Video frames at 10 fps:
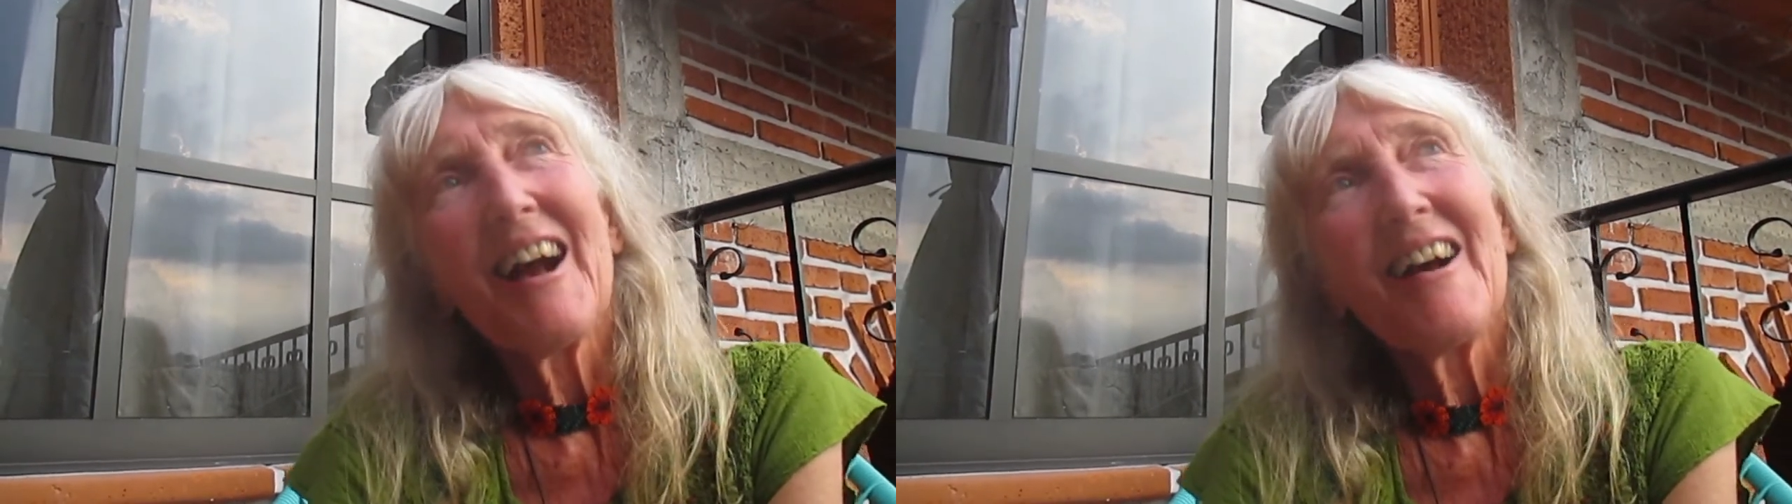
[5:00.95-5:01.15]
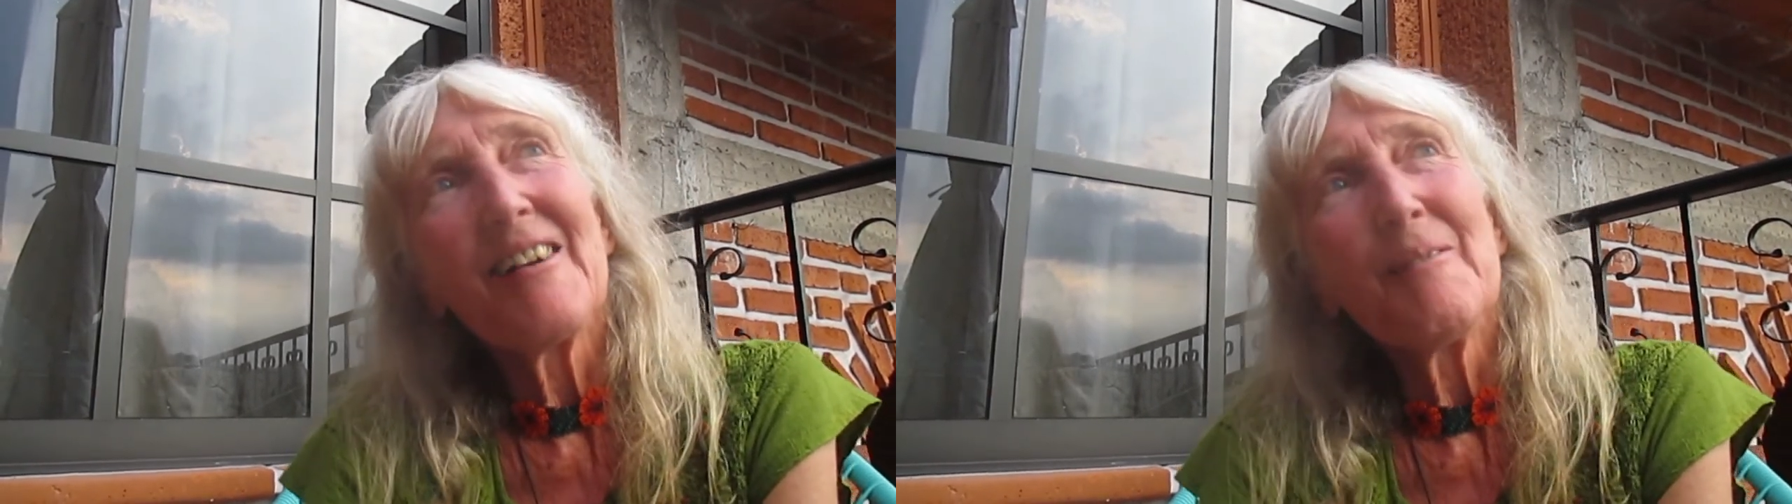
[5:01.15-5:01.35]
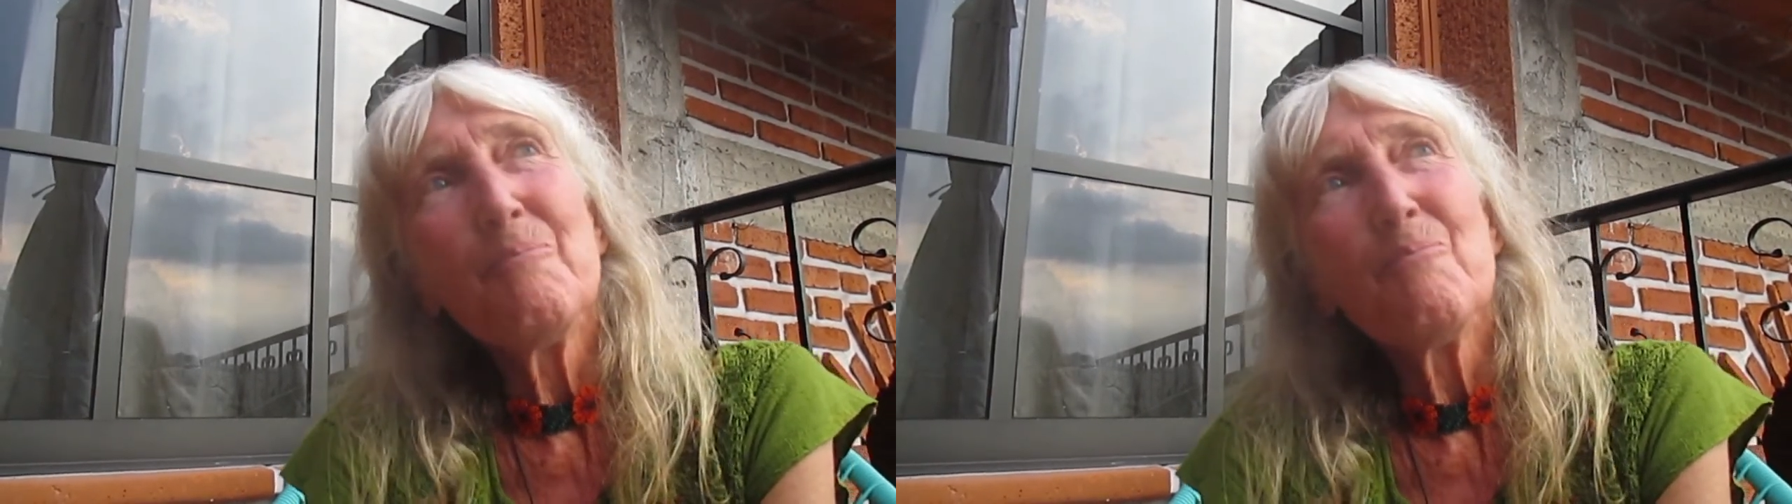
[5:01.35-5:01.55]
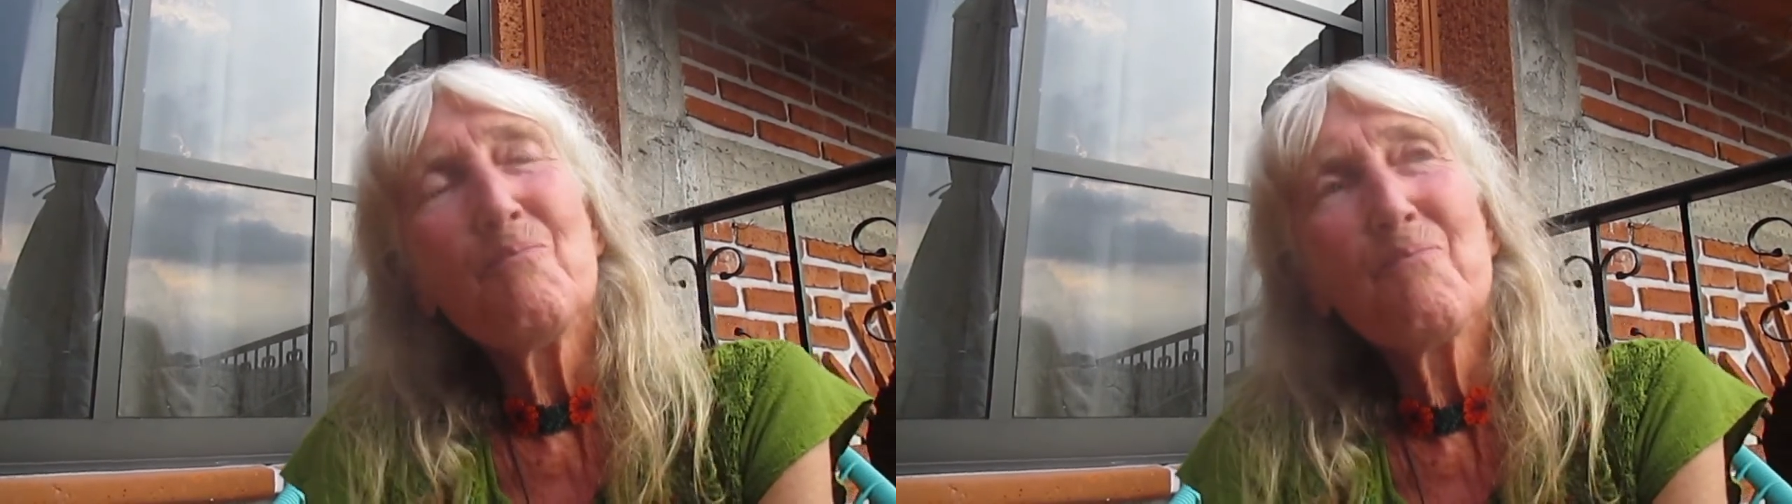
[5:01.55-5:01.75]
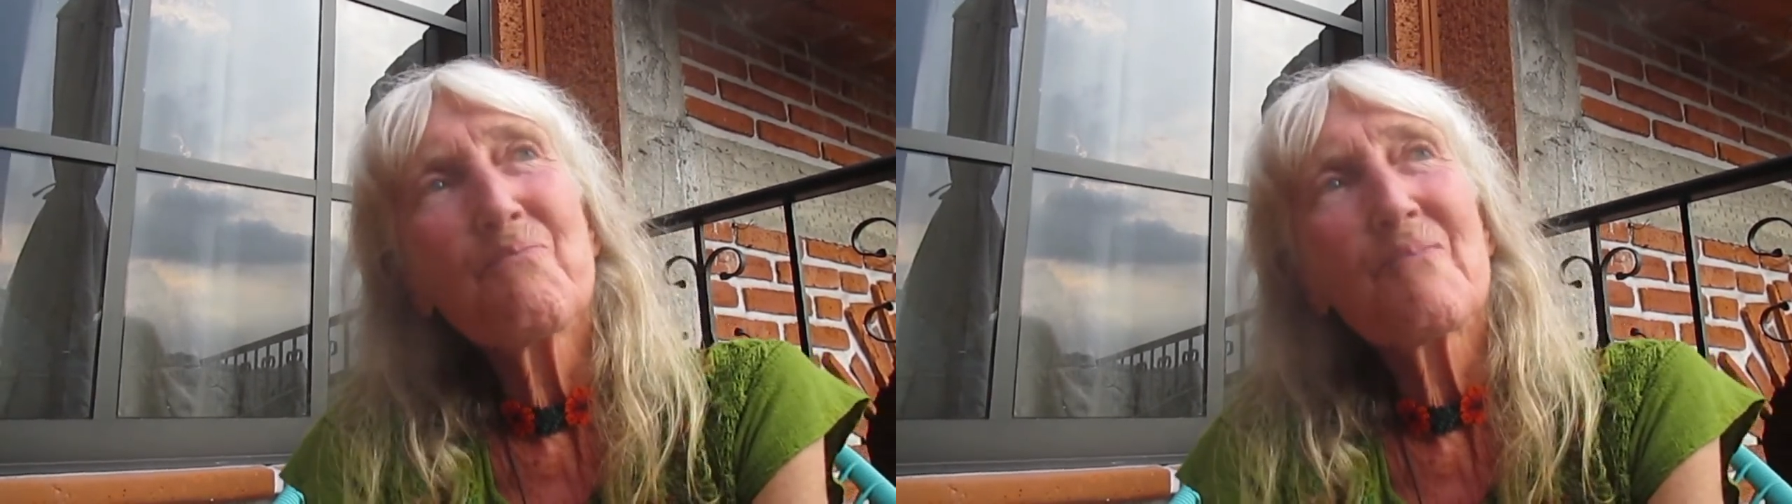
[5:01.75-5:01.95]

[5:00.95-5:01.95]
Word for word: um,